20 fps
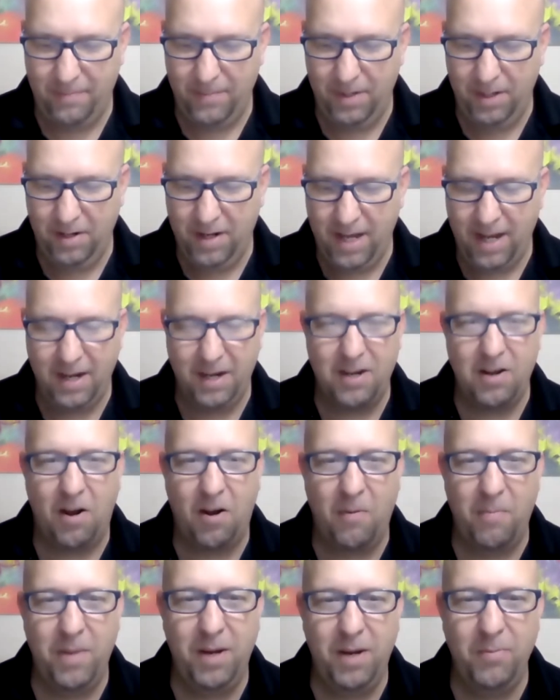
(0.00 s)
You kind of
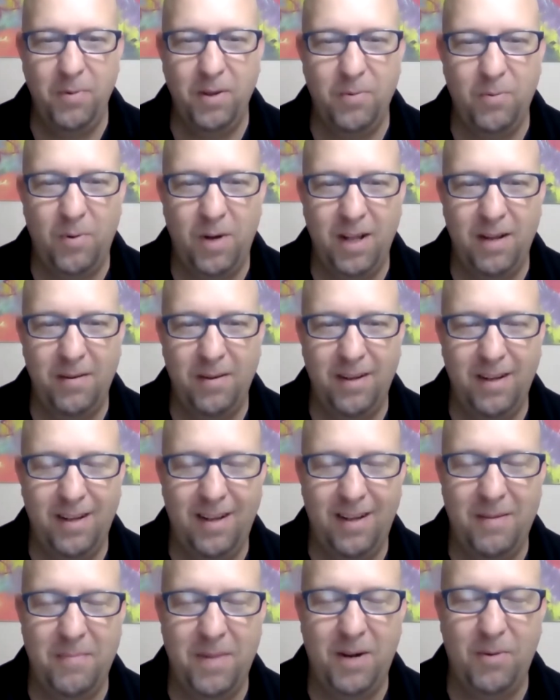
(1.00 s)
caught me with what
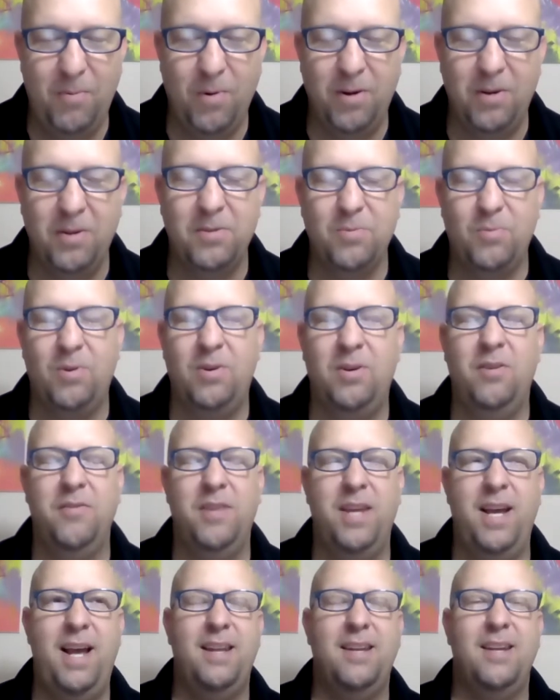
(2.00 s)
my words were on
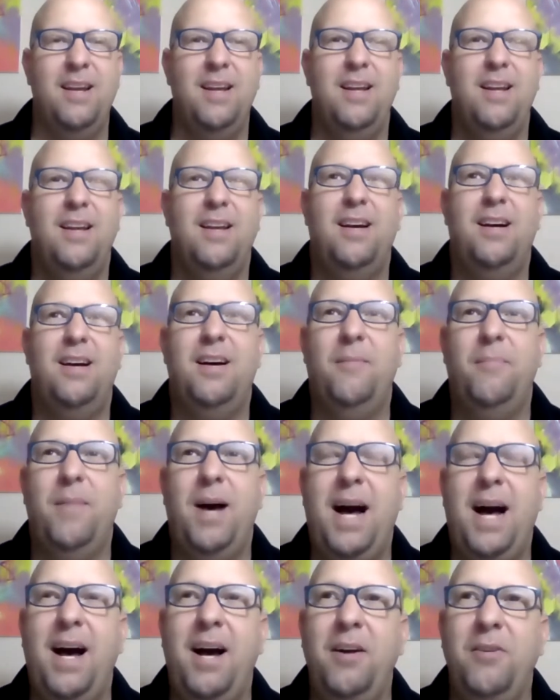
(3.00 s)
that.
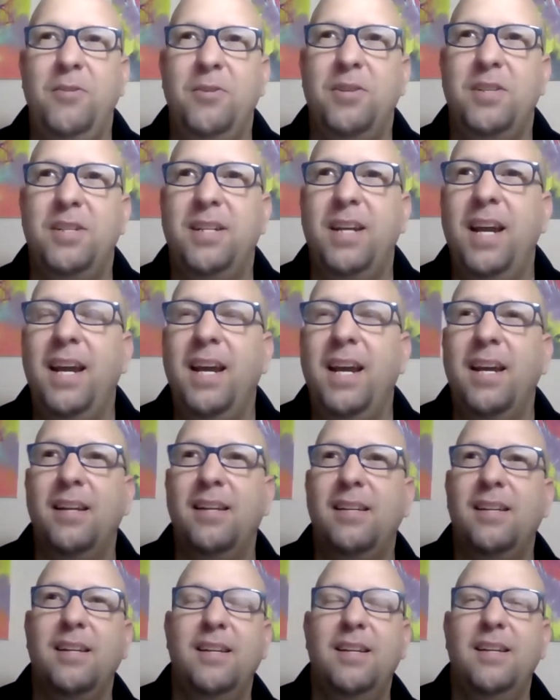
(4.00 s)
I
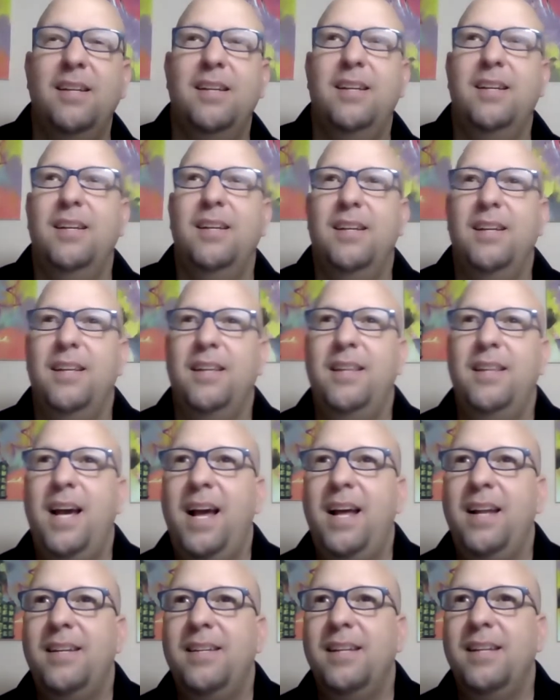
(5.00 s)
understand
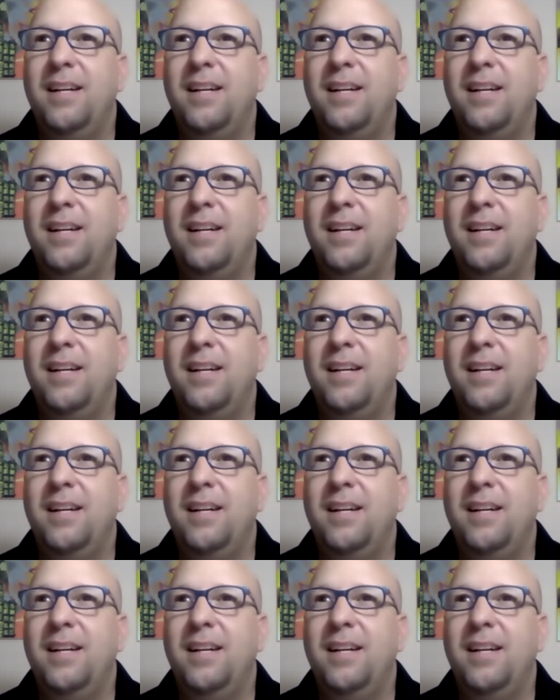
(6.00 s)
that.